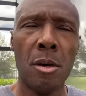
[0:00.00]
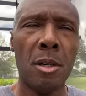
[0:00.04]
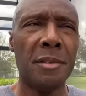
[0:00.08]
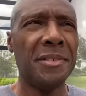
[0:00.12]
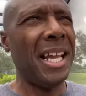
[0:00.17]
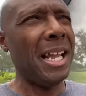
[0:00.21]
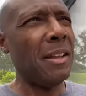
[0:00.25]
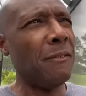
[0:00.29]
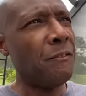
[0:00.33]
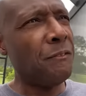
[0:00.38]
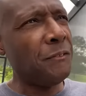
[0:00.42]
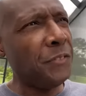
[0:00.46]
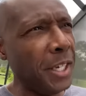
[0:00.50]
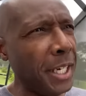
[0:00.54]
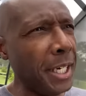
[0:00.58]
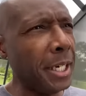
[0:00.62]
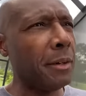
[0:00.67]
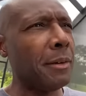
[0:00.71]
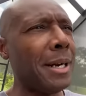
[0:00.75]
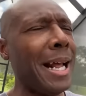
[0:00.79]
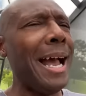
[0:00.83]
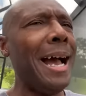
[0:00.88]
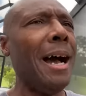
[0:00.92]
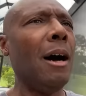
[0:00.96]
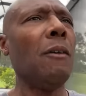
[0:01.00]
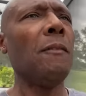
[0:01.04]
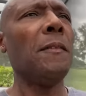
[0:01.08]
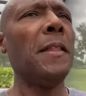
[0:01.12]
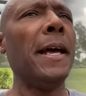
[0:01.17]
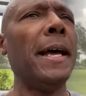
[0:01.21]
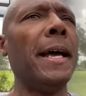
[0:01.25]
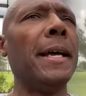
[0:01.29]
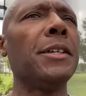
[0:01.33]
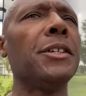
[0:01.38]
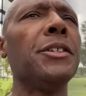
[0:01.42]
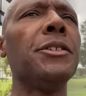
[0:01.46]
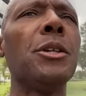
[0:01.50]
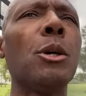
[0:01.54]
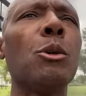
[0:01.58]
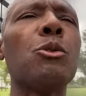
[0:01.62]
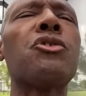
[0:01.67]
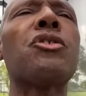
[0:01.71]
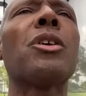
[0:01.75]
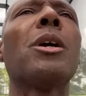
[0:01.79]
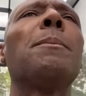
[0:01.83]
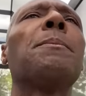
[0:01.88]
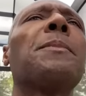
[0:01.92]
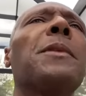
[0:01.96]
They figured out that, you know
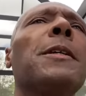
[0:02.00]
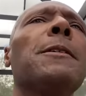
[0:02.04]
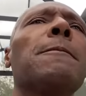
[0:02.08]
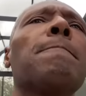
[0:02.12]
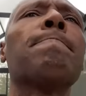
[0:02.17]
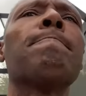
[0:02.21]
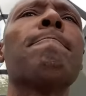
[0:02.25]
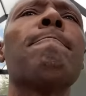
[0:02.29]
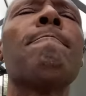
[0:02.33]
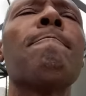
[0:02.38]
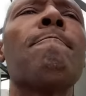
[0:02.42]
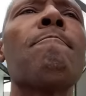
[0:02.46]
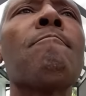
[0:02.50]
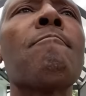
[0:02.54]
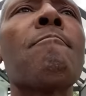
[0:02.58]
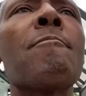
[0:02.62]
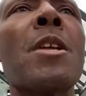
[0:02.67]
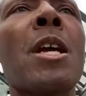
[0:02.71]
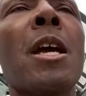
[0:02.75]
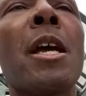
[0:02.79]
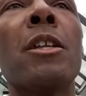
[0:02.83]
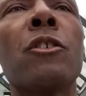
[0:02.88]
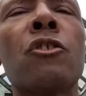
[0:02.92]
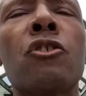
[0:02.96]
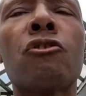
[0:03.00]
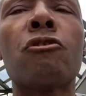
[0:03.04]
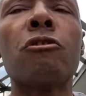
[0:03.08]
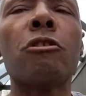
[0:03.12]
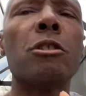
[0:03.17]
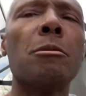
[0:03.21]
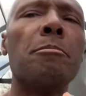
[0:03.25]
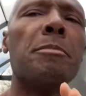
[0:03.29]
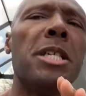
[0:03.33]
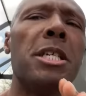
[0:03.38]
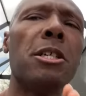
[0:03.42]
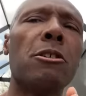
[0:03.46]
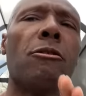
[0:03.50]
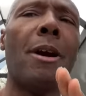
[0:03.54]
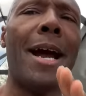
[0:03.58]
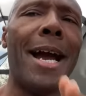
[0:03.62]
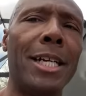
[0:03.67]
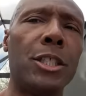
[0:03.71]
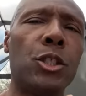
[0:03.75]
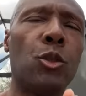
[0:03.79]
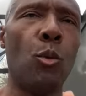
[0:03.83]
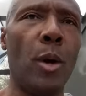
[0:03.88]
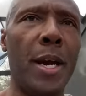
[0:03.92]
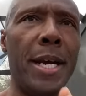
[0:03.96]
something? Instead of me
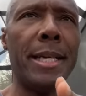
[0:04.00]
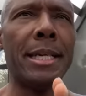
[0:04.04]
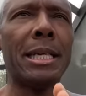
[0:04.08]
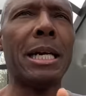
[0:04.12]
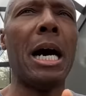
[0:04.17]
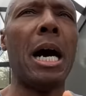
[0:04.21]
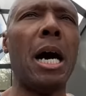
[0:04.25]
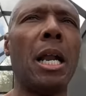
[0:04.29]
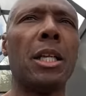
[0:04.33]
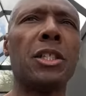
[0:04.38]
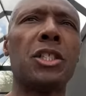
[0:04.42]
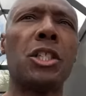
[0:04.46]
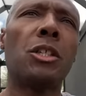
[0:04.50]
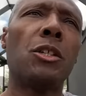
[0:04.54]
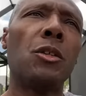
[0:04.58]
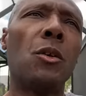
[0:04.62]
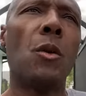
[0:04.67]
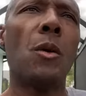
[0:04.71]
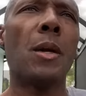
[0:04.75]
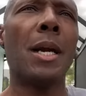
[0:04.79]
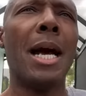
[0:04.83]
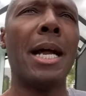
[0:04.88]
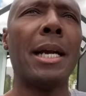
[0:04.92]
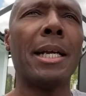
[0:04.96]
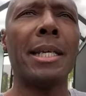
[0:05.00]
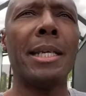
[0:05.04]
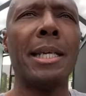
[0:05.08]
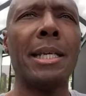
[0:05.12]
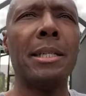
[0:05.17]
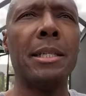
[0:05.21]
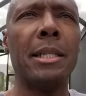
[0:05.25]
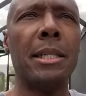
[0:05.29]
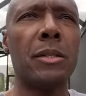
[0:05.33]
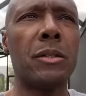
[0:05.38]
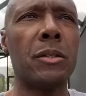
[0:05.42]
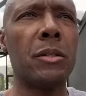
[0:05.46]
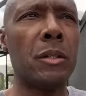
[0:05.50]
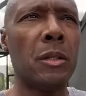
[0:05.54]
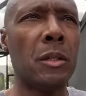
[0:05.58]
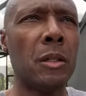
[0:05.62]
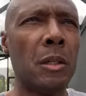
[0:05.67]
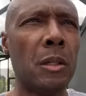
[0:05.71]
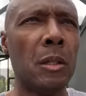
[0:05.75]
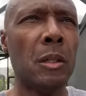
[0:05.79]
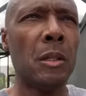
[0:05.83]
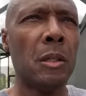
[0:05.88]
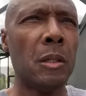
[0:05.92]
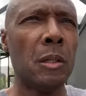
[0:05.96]
graduating college and going out and getting this
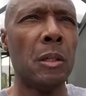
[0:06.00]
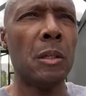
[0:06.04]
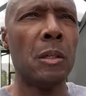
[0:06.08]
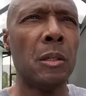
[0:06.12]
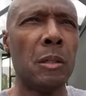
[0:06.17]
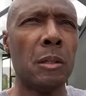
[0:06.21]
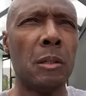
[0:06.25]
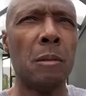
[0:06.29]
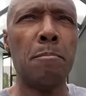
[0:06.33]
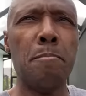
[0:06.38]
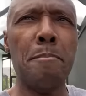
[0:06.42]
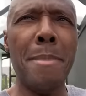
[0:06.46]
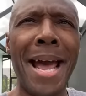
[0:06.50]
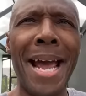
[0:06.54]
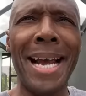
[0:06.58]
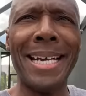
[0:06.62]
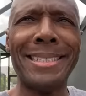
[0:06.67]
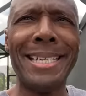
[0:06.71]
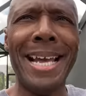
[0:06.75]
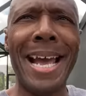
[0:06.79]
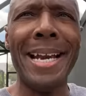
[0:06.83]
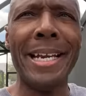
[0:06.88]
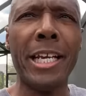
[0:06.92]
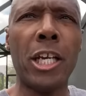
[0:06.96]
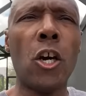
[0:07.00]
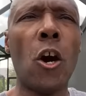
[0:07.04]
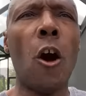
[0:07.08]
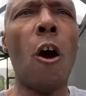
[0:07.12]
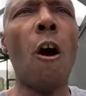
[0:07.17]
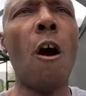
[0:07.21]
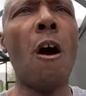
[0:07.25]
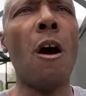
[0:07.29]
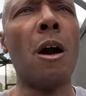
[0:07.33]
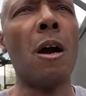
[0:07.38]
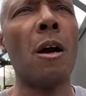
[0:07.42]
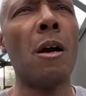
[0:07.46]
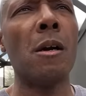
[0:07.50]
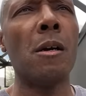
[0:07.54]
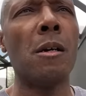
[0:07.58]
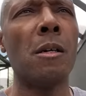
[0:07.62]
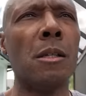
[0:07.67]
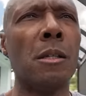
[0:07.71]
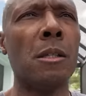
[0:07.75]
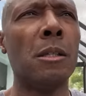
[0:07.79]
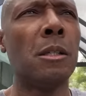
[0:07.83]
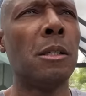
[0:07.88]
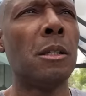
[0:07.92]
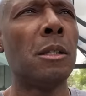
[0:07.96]
Mac Daddy car,
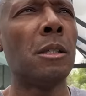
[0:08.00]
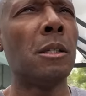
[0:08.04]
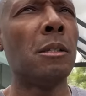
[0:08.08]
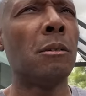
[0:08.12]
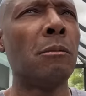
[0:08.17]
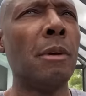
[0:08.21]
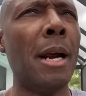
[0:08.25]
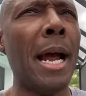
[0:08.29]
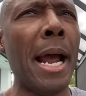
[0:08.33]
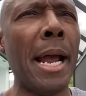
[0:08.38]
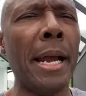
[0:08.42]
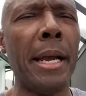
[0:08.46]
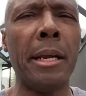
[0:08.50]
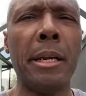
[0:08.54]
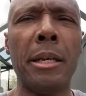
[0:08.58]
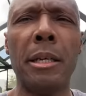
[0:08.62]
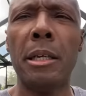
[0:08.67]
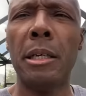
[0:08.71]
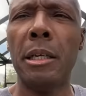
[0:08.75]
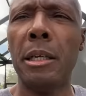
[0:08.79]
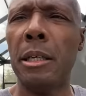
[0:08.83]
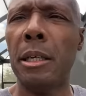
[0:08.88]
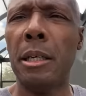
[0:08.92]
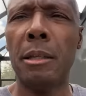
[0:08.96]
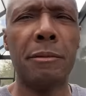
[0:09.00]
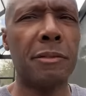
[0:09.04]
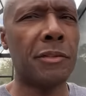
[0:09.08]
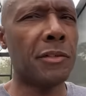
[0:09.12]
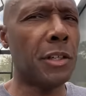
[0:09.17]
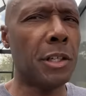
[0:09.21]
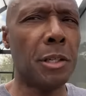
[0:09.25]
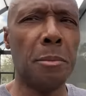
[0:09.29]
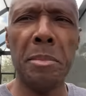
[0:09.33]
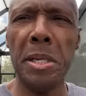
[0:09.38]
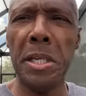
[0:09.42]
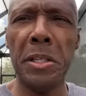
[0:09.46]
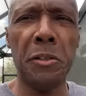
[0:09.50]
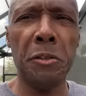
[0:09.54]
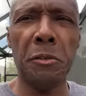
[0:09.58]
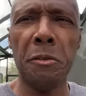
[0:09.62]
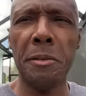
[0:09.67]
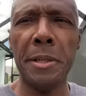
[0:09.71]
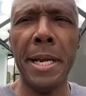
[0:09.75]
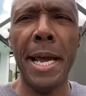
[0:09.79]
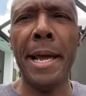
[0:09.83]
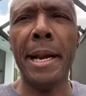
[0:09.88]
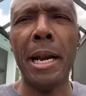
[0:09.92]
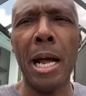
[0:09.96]
right? Instead of me
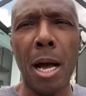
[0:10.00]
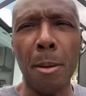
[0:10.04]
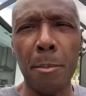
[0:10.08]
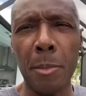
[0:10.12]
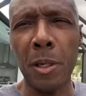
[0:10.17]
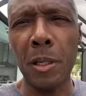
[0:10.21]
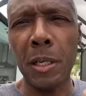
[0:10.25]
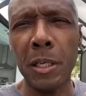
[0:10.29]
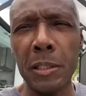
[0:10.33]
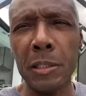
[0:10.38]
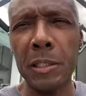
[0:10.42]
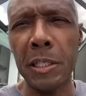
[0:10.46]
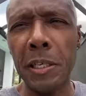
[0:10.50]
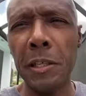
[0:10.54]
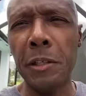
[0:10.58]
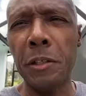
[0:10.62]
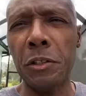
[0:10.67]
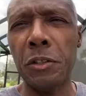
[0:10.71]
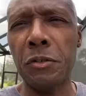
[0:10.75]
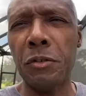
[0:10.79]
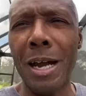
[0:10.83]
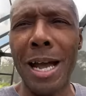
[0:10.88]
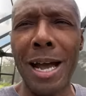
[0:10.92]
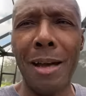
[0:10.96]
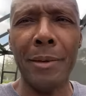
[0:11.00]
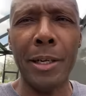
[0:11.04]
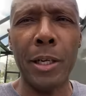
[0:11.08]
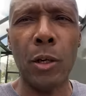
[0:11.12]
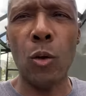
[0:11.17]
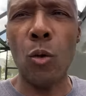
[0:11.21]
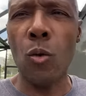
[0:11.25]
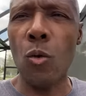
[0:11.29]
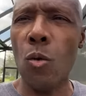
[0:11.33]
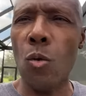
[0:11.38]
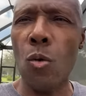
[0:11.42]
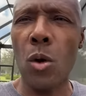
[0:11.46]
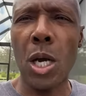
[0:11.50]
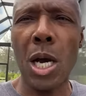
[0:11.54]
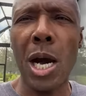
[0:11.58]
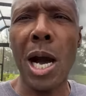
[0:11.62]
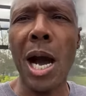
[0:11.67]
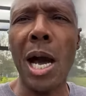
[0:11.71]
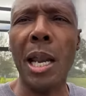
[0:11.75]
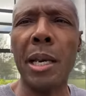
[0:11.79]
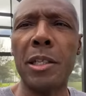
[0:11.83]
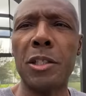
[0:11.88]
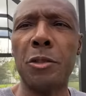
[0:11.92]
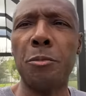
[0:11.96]
doing that, I'm gonna continue to drive that old
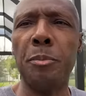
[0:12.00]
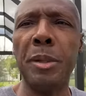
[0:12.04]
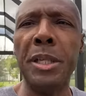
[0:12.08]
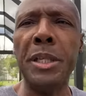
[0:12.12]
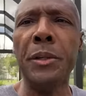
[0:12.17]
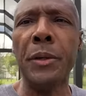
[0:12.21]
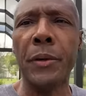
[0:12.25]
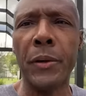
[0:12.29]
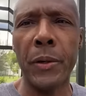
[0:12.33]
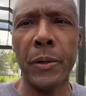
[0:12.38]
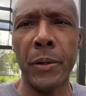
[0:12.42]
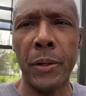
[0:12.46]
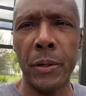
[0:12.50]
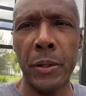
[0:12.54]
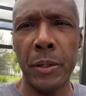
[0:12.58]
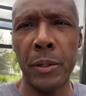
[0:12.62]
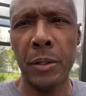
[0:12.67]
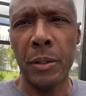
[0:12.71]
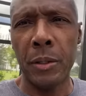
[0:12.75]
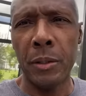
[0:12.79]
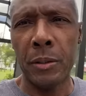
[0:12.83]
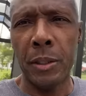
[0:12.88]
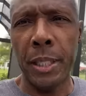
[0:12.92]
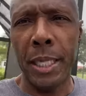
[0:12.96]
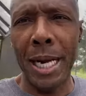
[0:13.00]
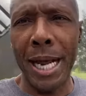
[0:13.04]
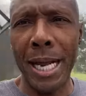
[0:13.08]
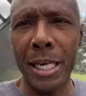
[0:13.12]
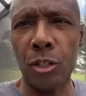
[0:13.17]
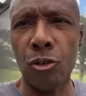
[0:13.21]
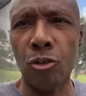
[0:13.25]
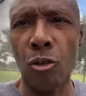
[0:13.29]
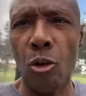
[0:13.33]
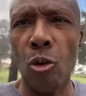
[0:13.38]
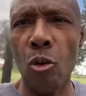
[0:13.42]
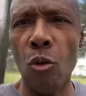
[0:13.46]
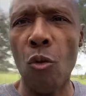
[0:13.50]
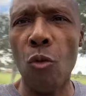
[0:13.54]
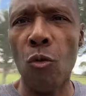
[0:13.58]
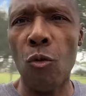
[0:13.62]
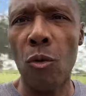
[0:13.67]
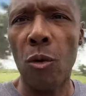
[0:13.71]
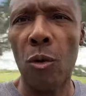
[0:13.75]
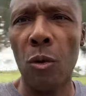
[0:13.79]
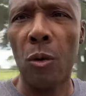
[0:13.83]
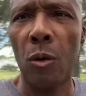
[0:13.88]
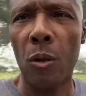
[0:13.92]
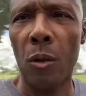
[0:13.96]
college beater that I drove
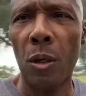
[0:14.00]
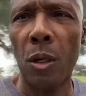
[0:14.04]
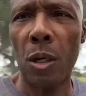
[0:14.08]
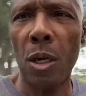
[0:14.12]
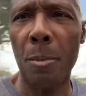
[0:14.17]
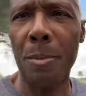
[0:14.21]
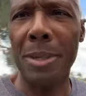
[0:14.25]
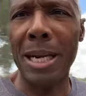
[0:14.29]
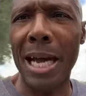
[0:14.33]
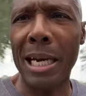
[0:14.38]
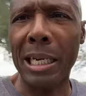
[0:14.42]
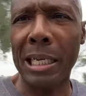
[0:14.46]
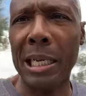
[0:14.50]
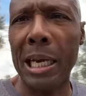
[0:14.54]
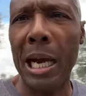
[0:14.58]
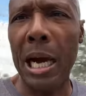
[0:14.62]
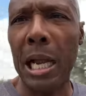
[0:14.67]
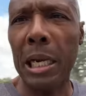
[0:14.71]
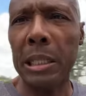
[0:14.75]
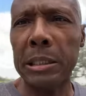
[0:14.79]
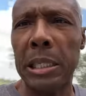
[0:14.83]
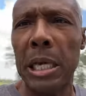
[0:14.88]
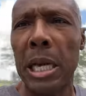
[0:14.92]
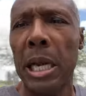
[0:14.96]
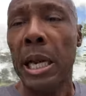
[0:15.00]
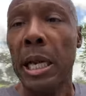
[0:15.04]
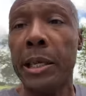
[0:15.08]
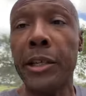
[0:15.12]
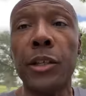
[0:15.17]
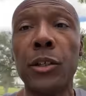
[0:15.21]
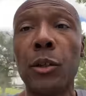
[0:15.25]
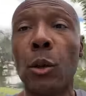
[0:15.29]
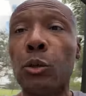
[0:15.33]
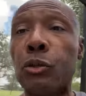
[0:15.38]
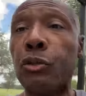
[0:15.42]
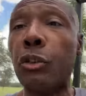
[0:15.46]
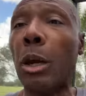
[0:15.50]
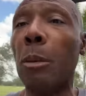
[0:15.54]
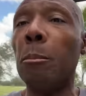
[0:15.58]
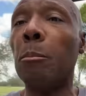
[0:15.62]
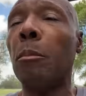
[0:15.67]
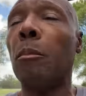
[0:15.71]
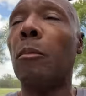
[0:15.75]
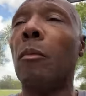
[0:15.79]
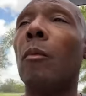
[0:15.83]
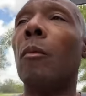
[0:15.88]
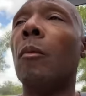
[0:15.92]
coming out of college. You know something?